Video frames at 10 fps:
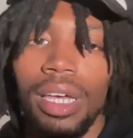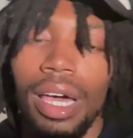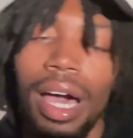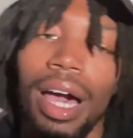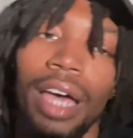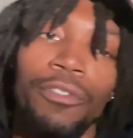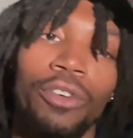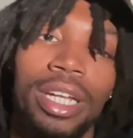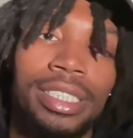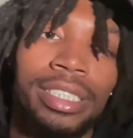Alright, for
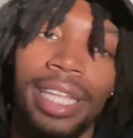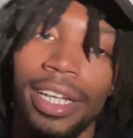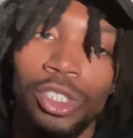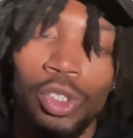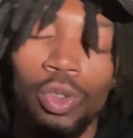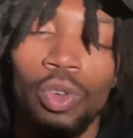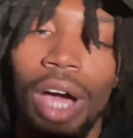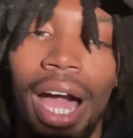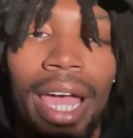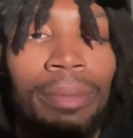this next shoe,
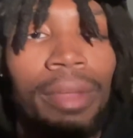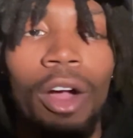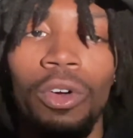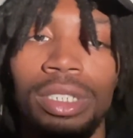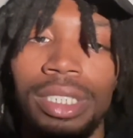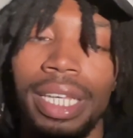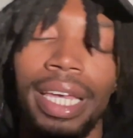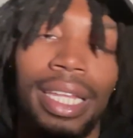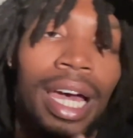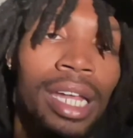I am not gonna sit here
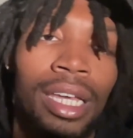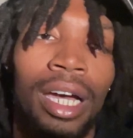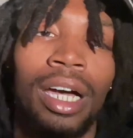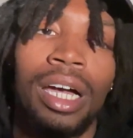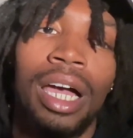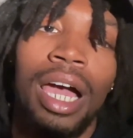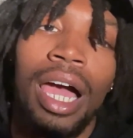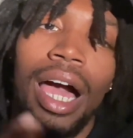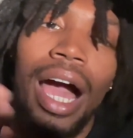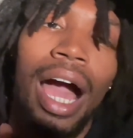and lie to y'all.
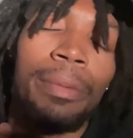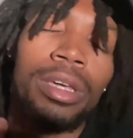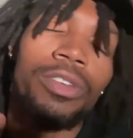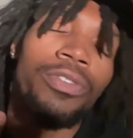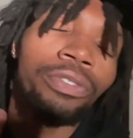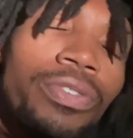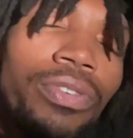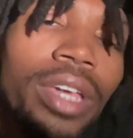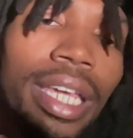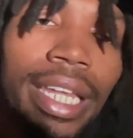I've been
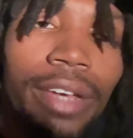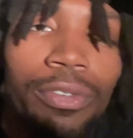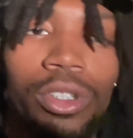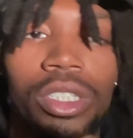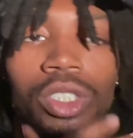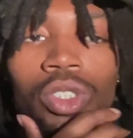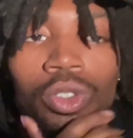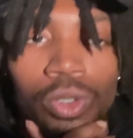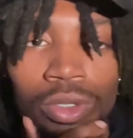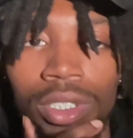fiending for this
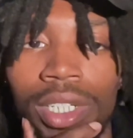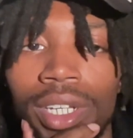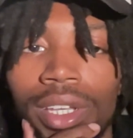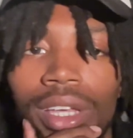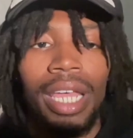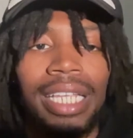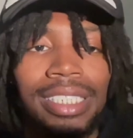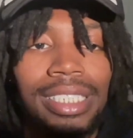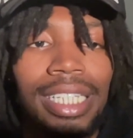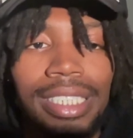shoe.
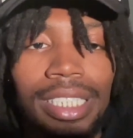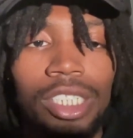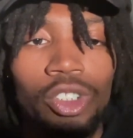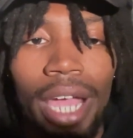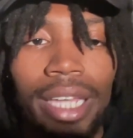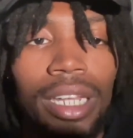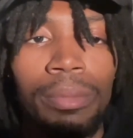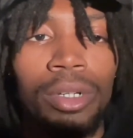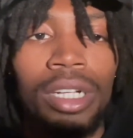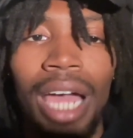Since they sent the tracking
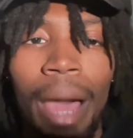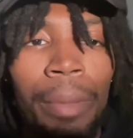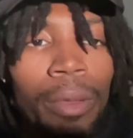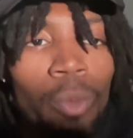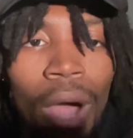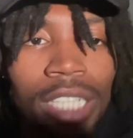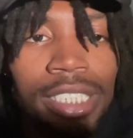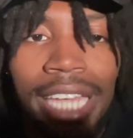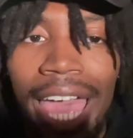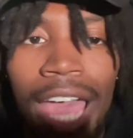number, I've been watching
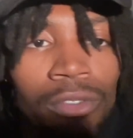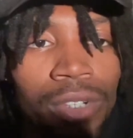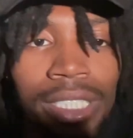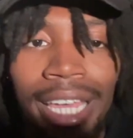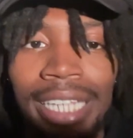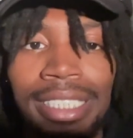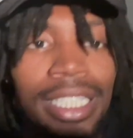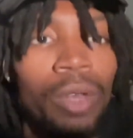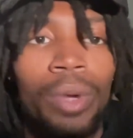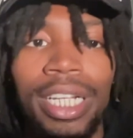it every day,
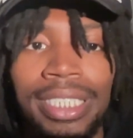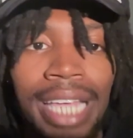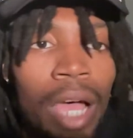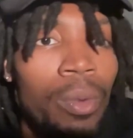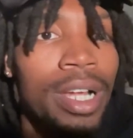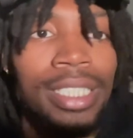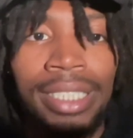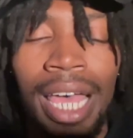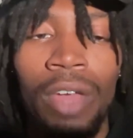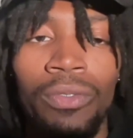seeing where it's
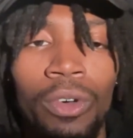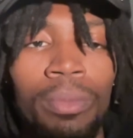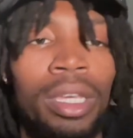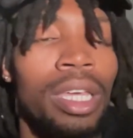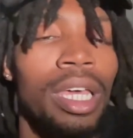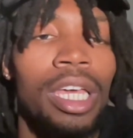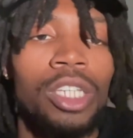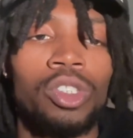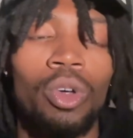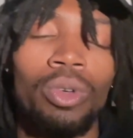at, feel me?
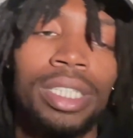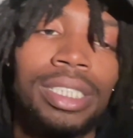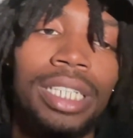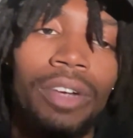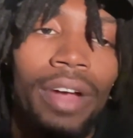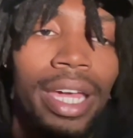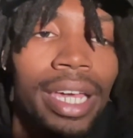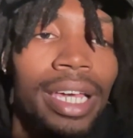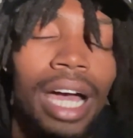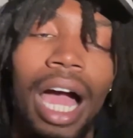So this sneaker right
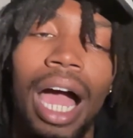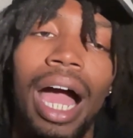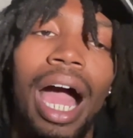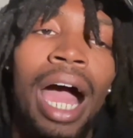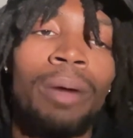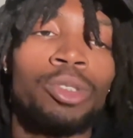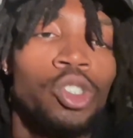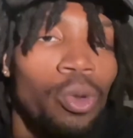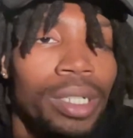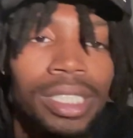here, I'm
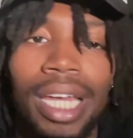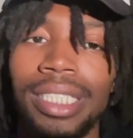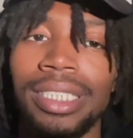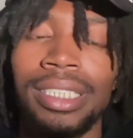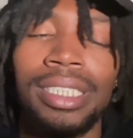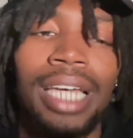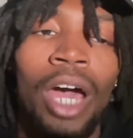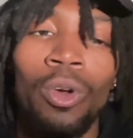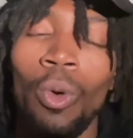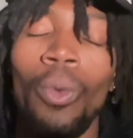so excited to see. I
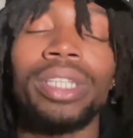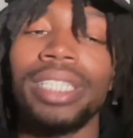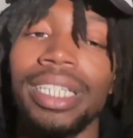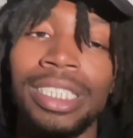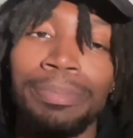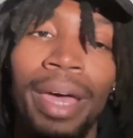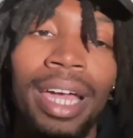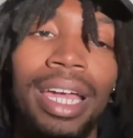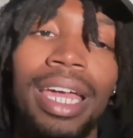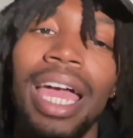don't know what to
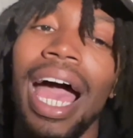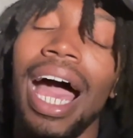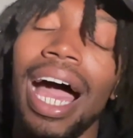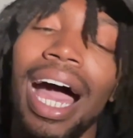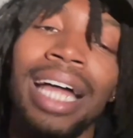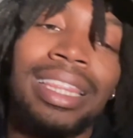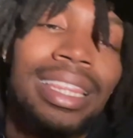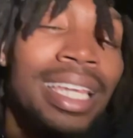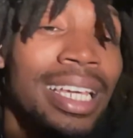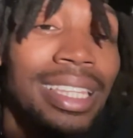expect. I
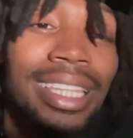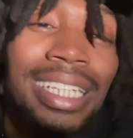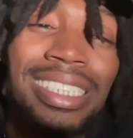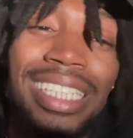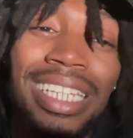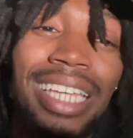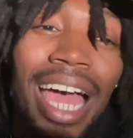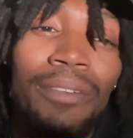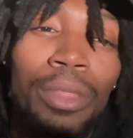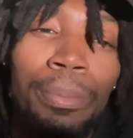think these either
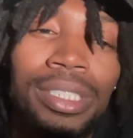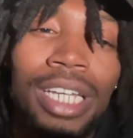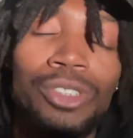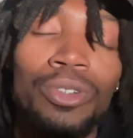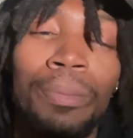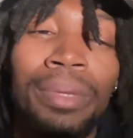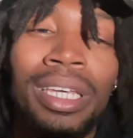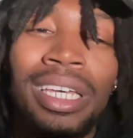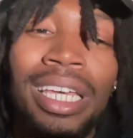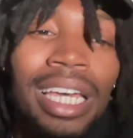have the potential to
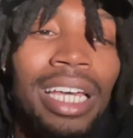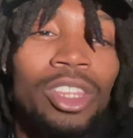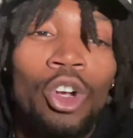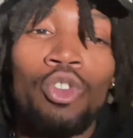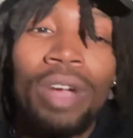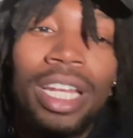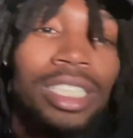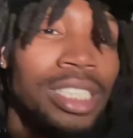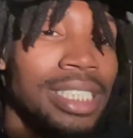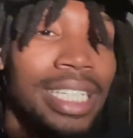be the
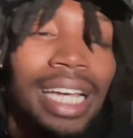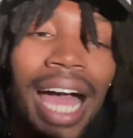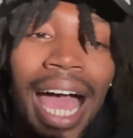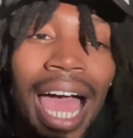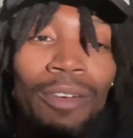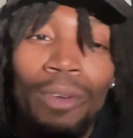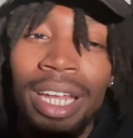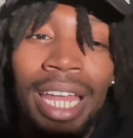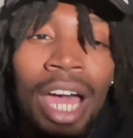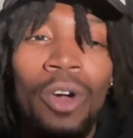greatest sneaker I have right
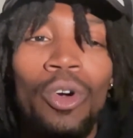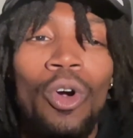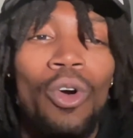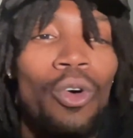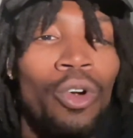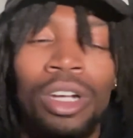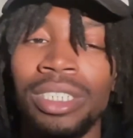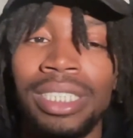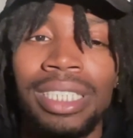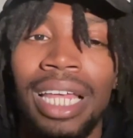now, or
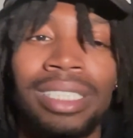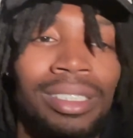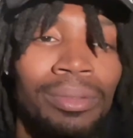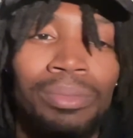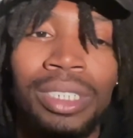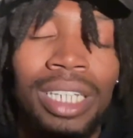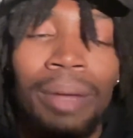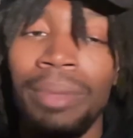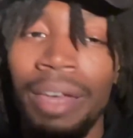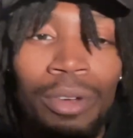just like some shit
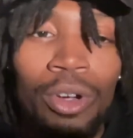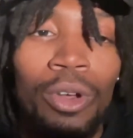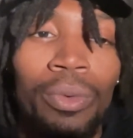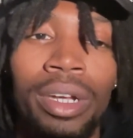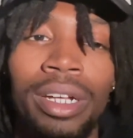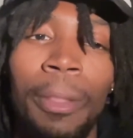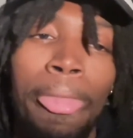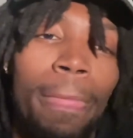I'm never gonna wear.